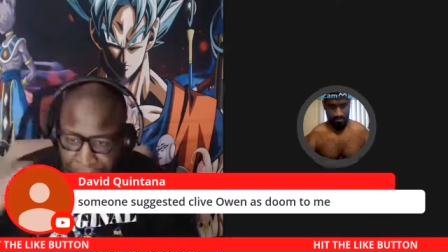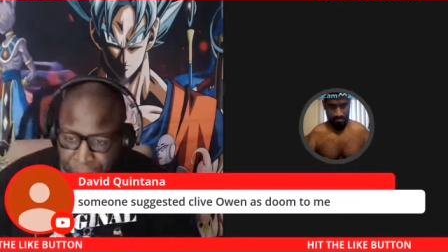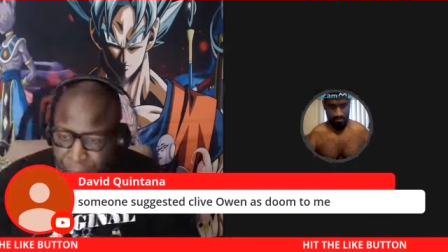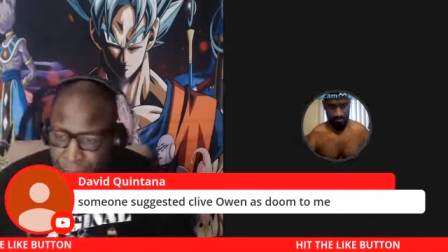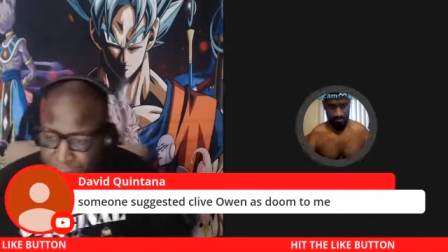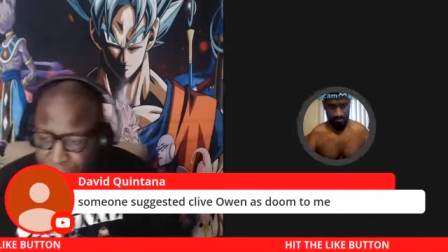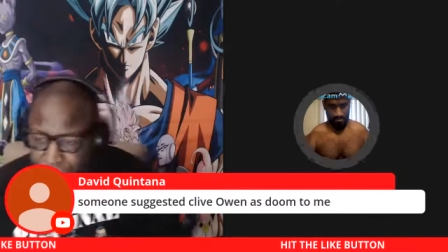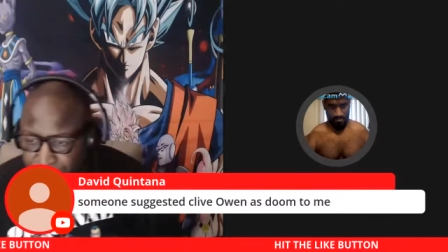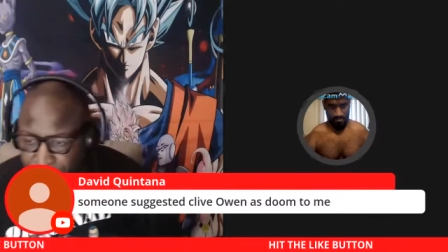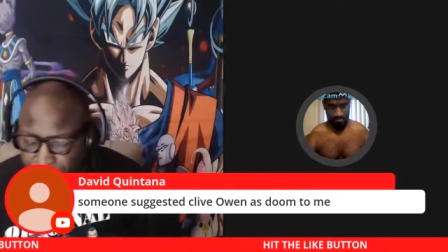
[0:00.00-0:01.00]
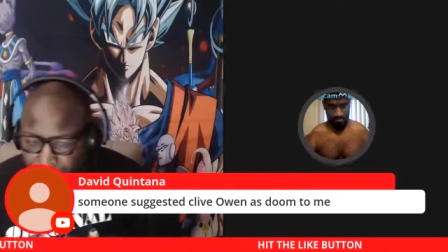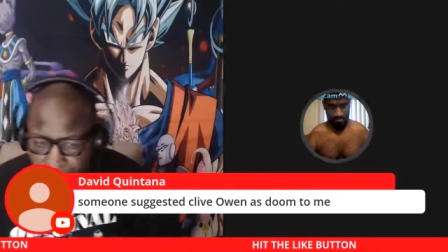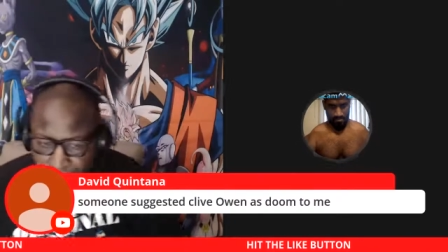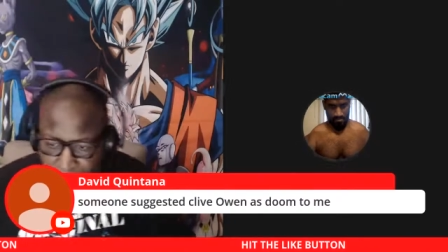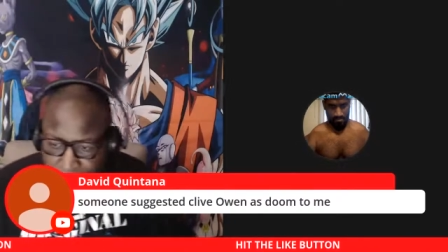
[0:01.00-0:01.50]
yeah, that might be
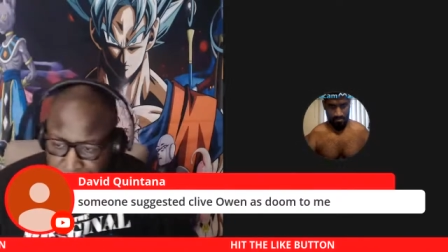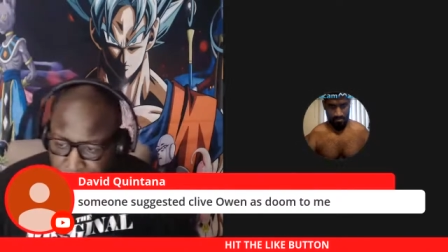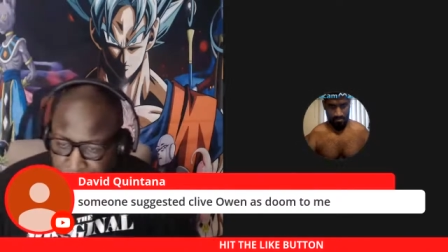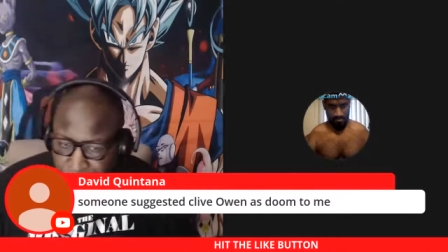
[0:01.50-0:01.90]
a